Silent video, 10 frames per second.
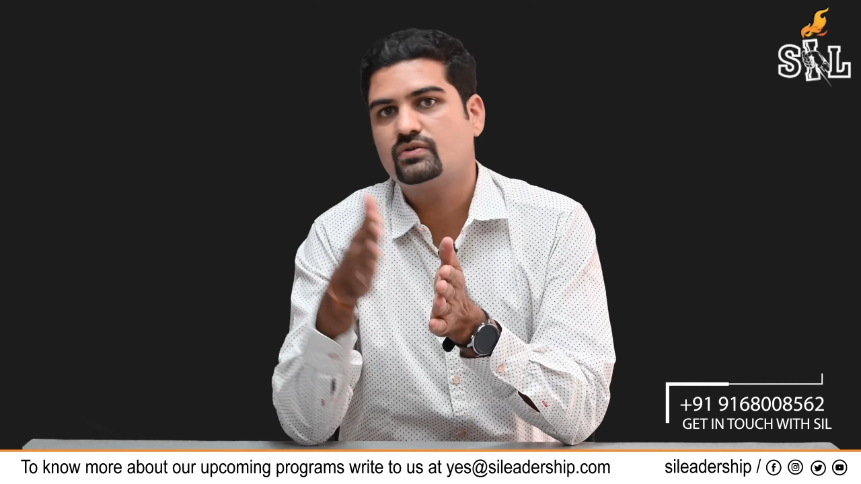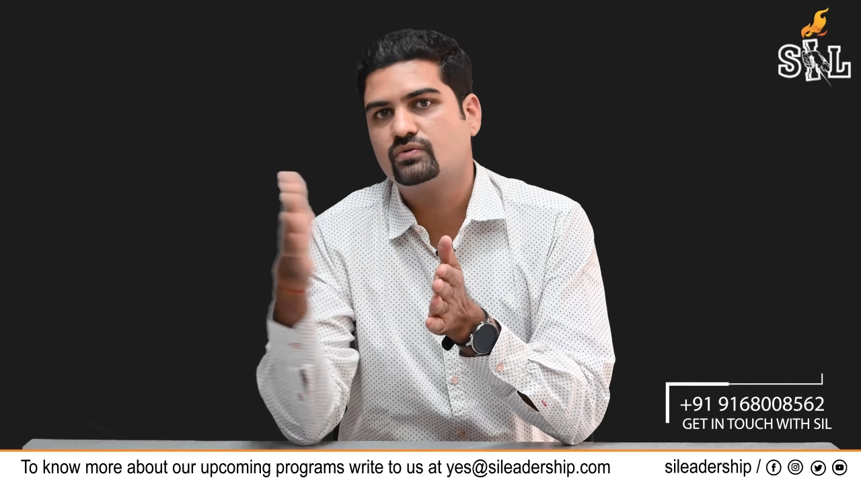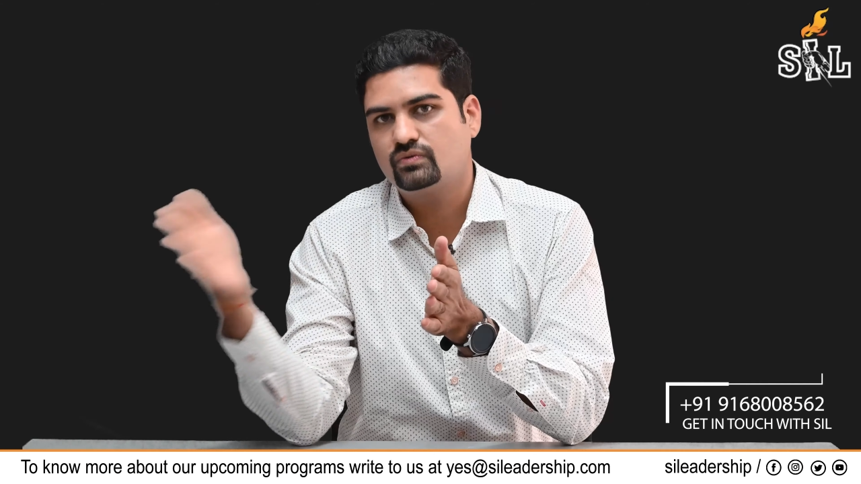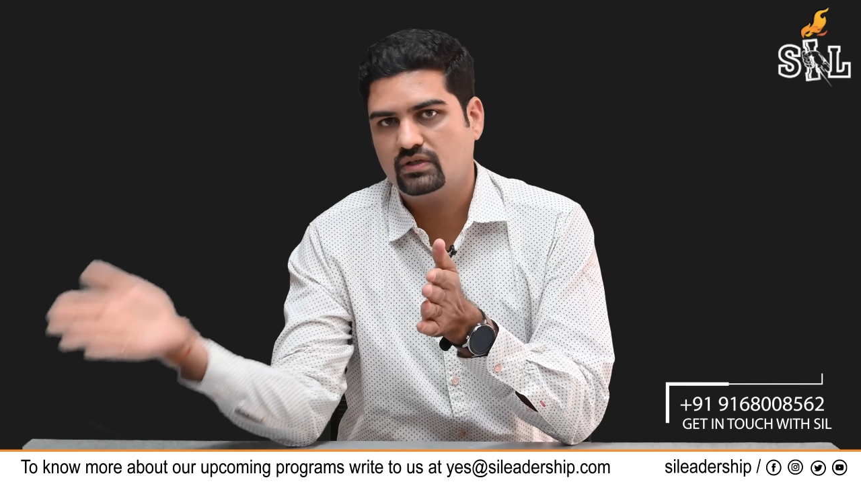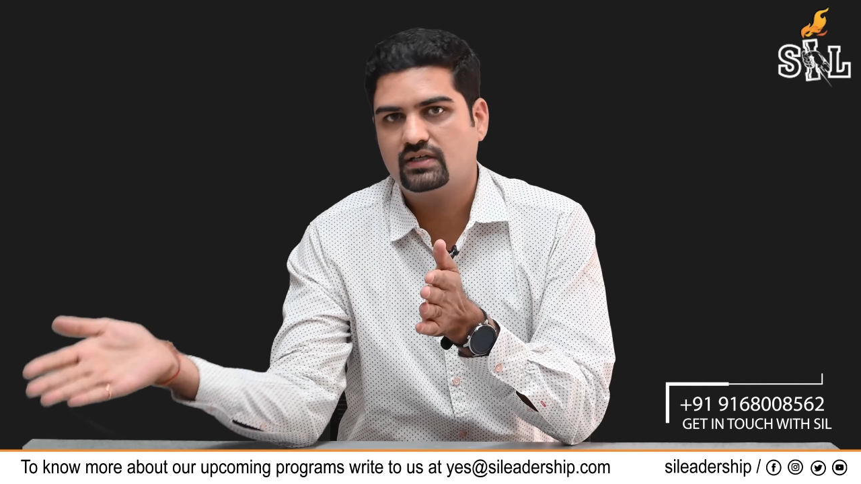
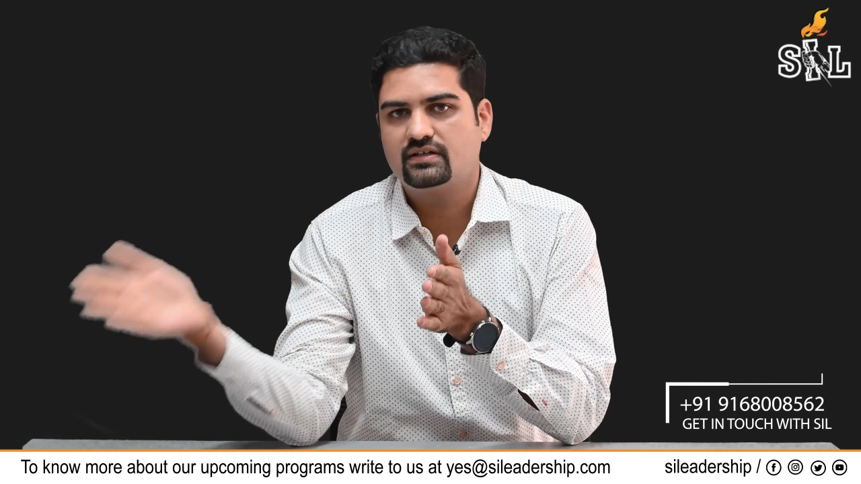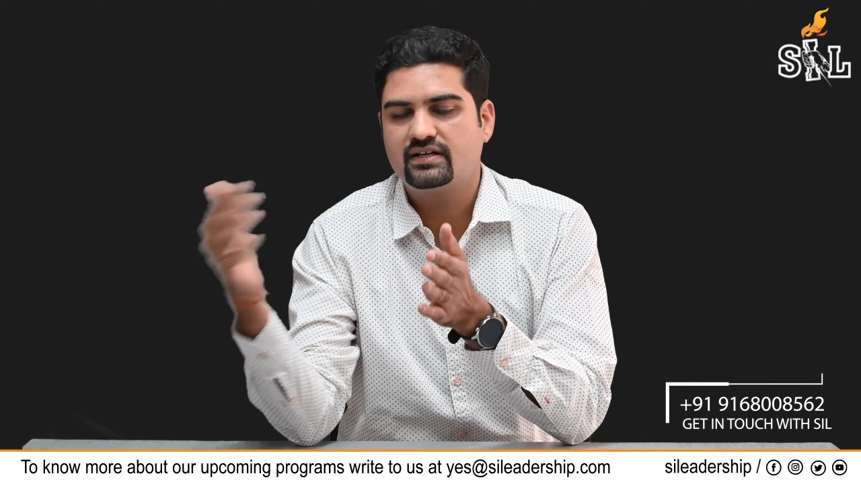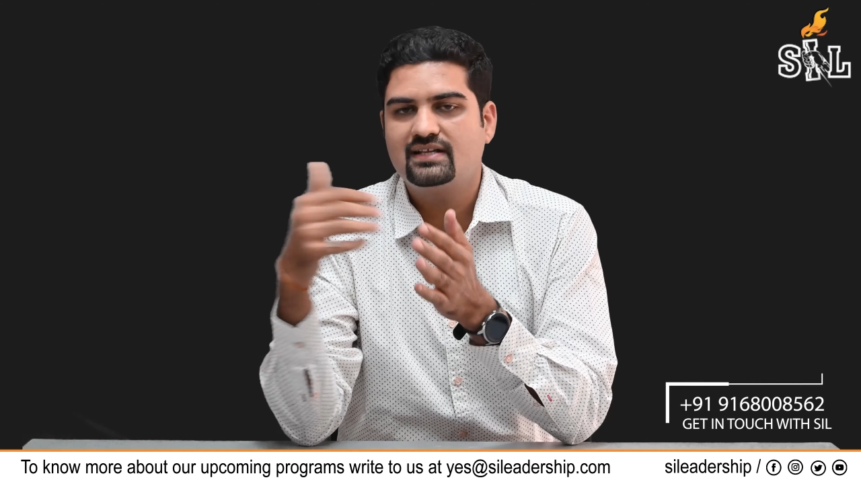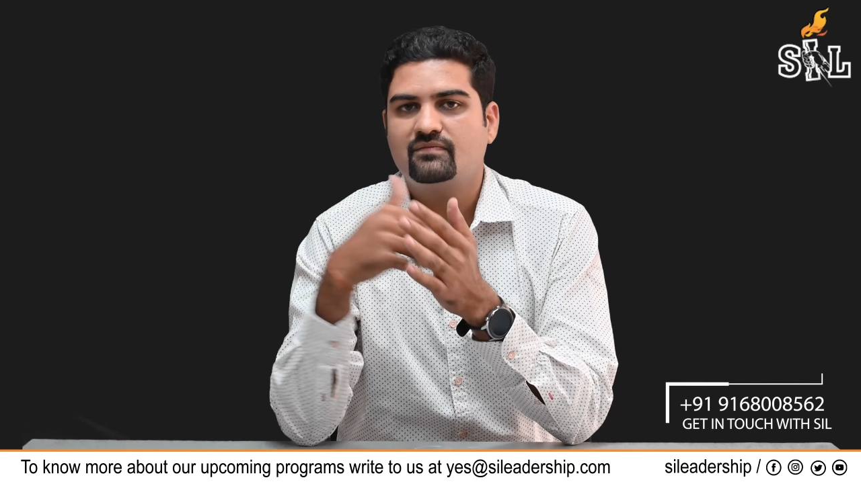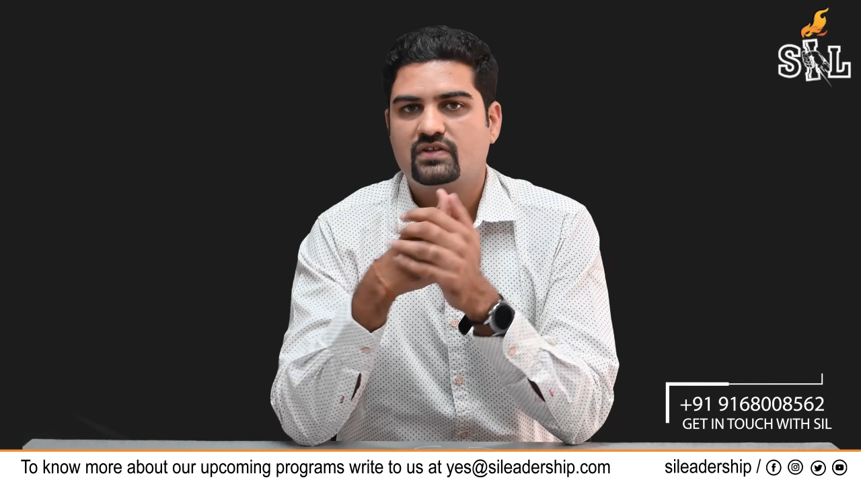to a
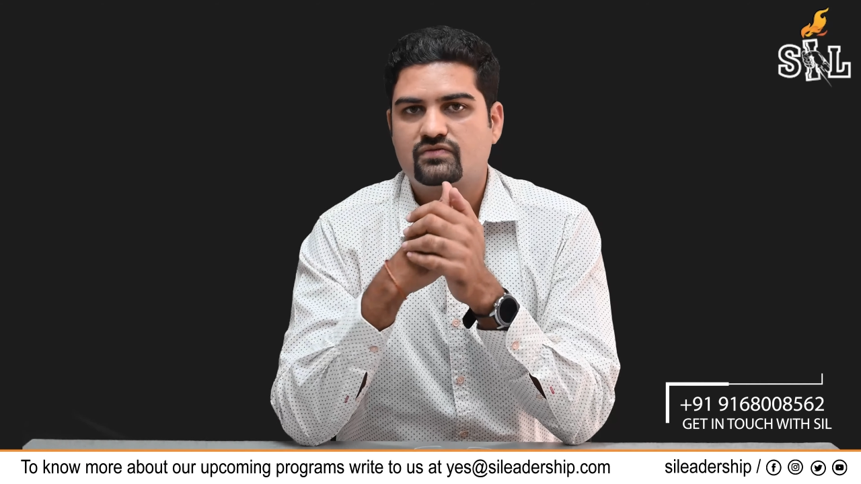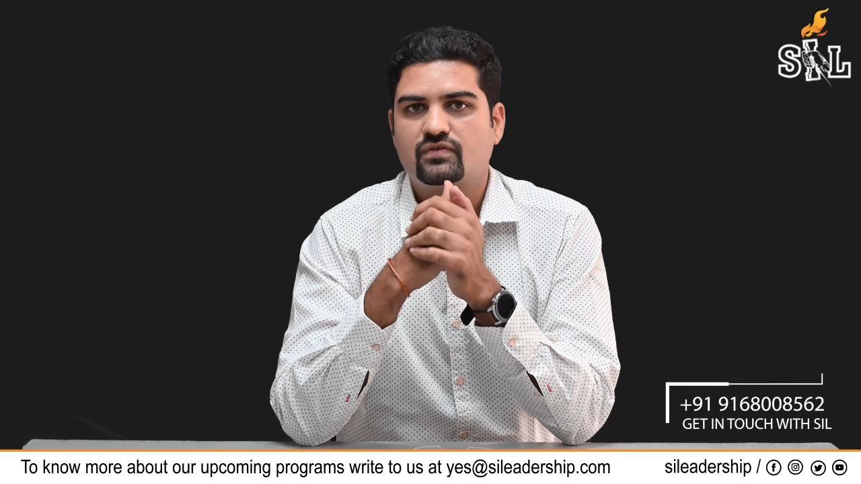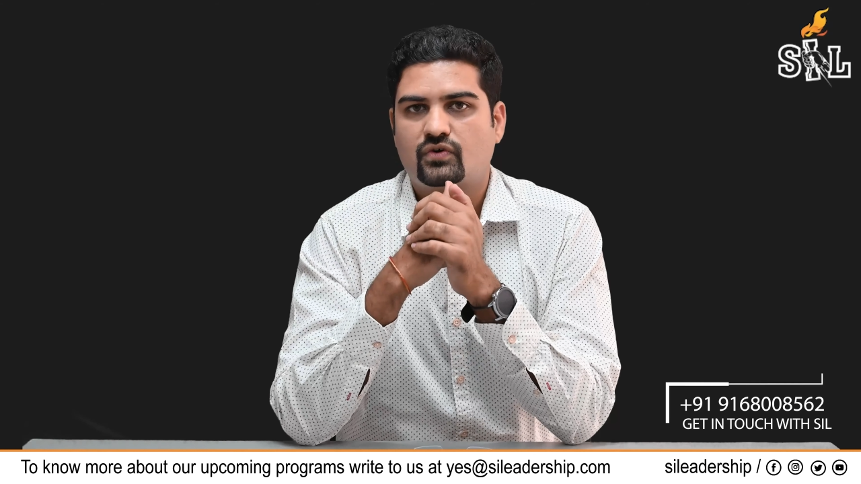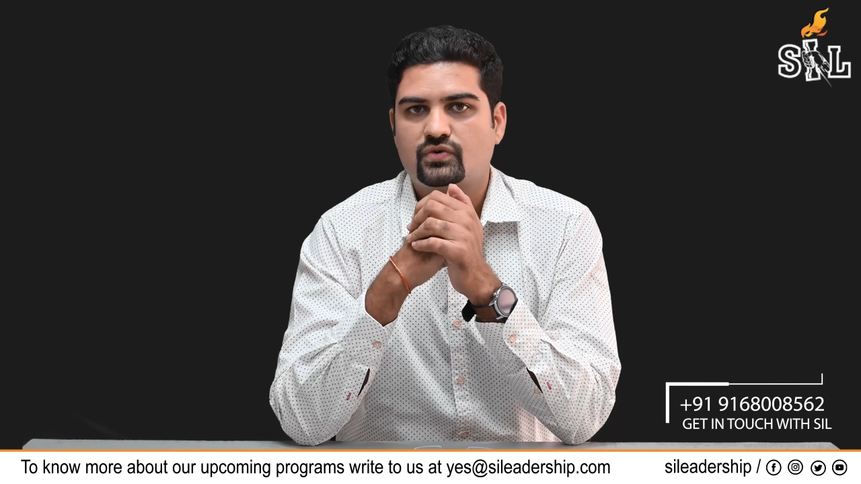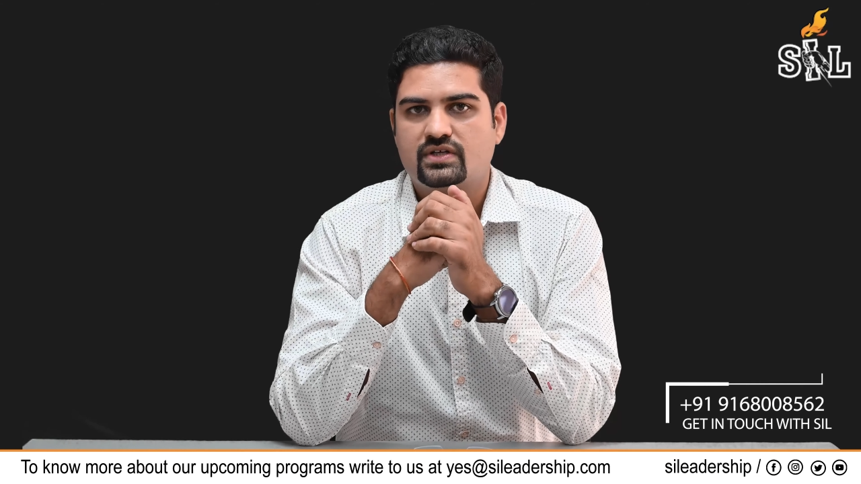dream which we
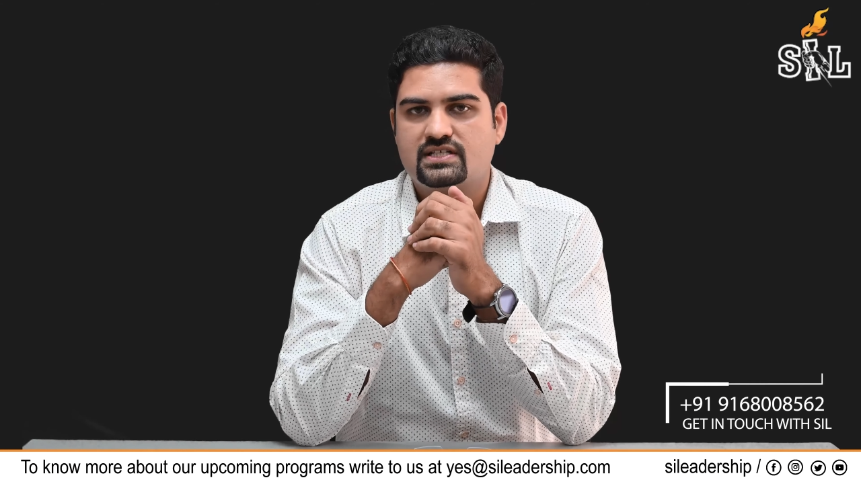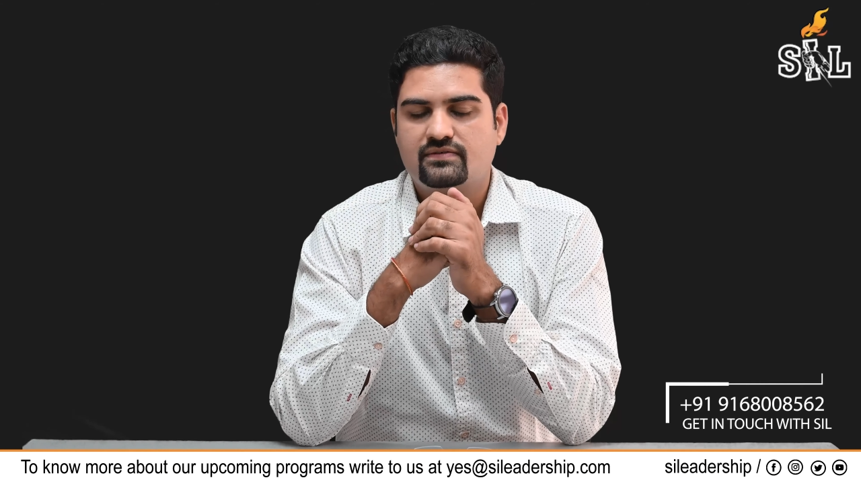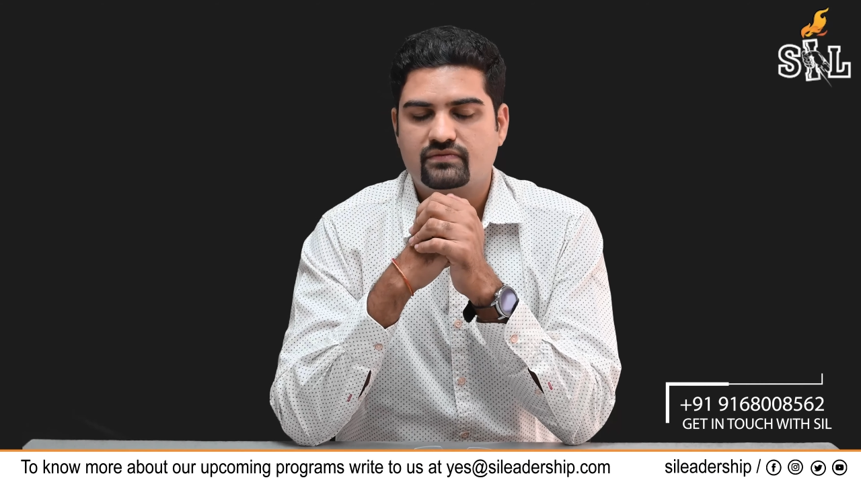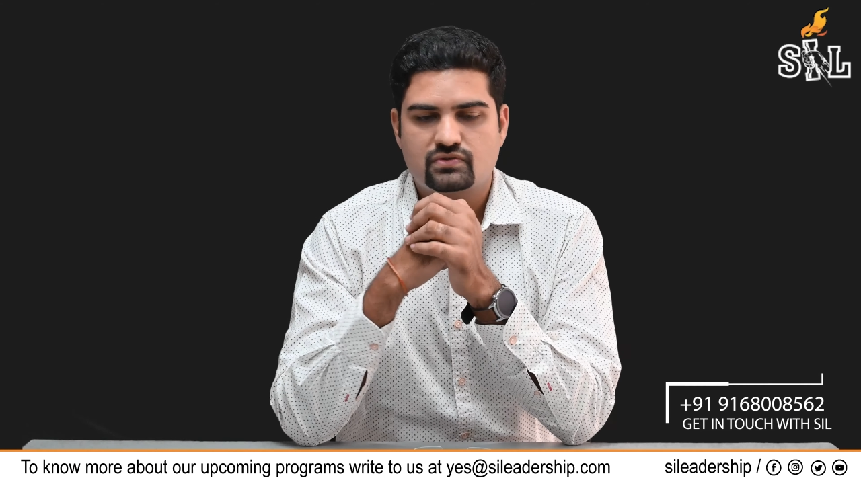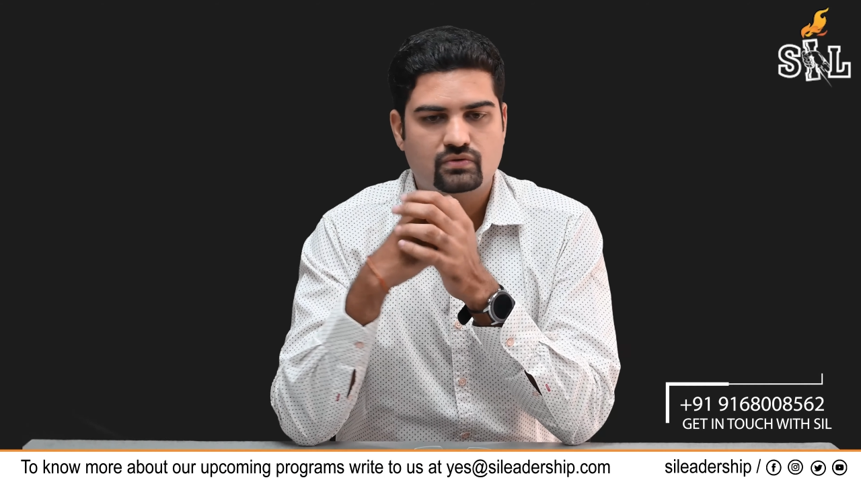want to
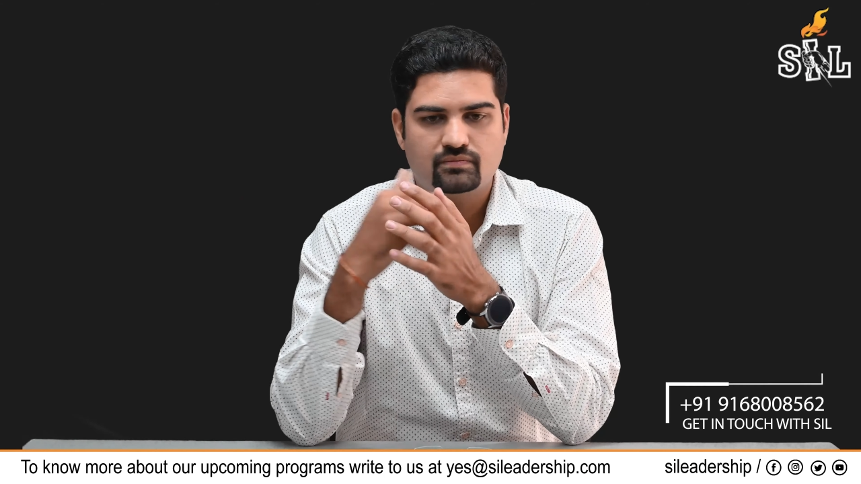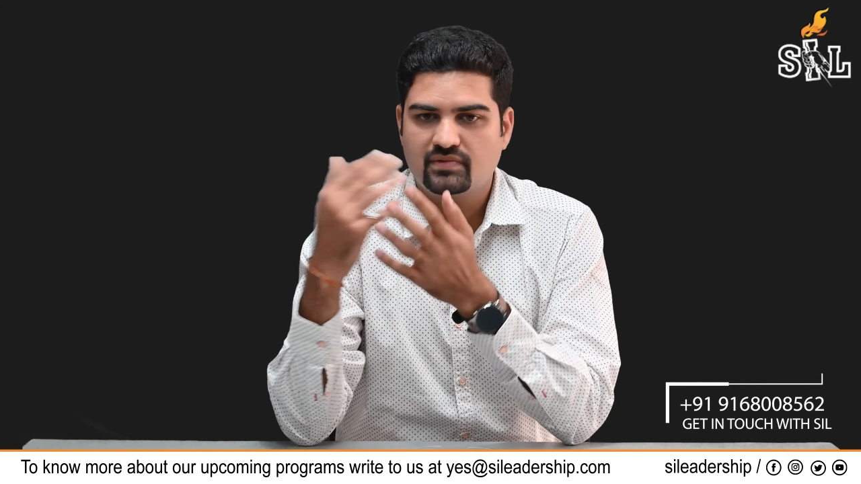achieve so